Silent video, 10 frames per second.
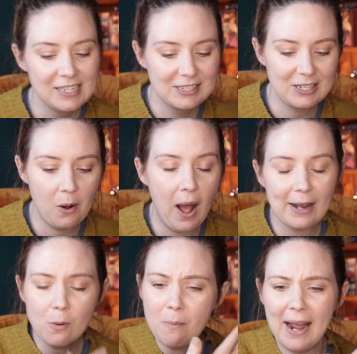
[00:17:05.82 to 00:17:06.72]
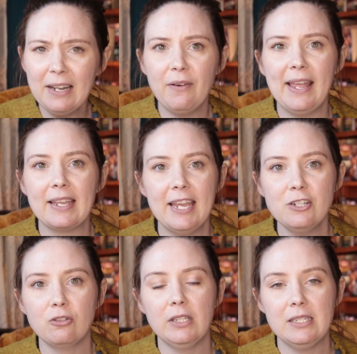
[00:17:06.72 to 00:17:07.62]
So I don't mind if I
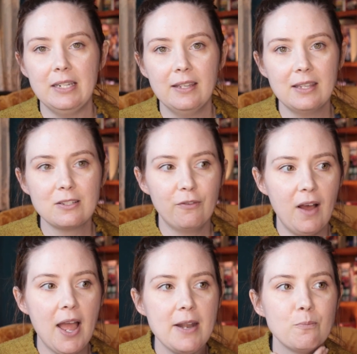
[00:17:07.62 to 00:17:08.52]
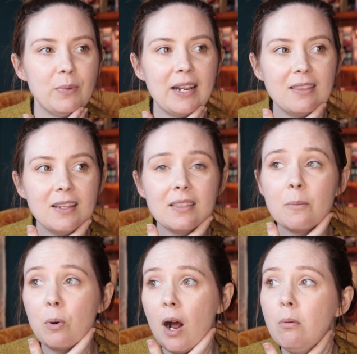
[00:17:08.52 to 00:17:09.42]
occasionally see it, that's fine. But I think the
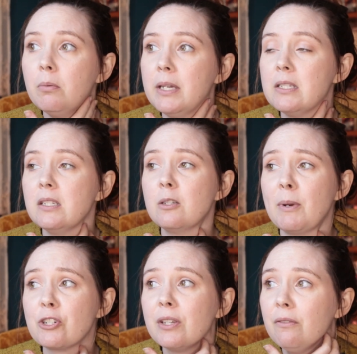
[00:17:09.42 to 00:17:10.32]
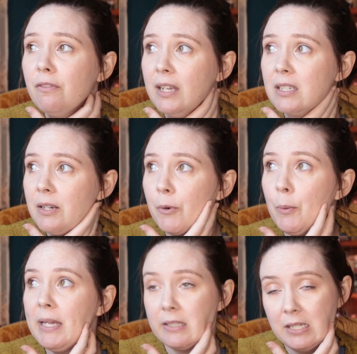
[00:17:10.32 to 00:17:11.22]
problem is, especially in fantasy
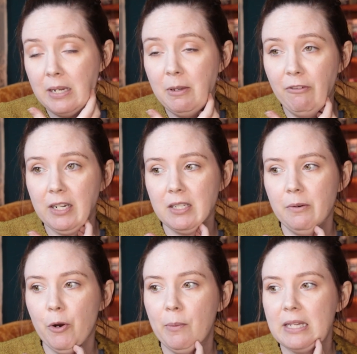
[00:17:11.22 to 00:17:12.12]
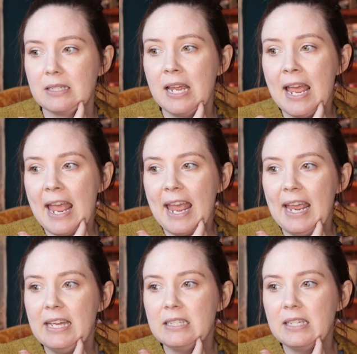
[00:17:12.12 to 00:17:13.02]
romance, steamy fantasy romance,
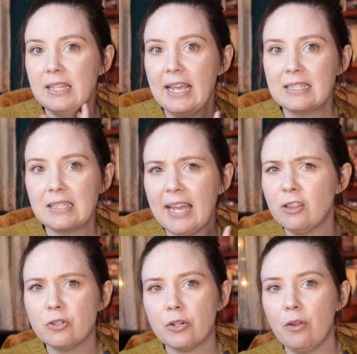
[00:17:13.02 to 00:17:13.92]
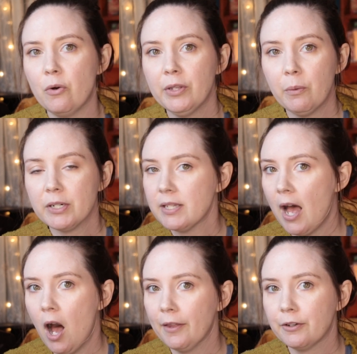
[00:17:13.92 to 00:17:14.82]
is it's like those are the only words
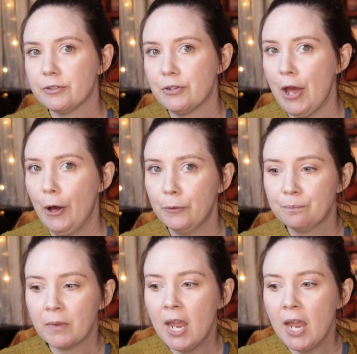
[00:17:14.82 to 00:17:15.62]
that authors know.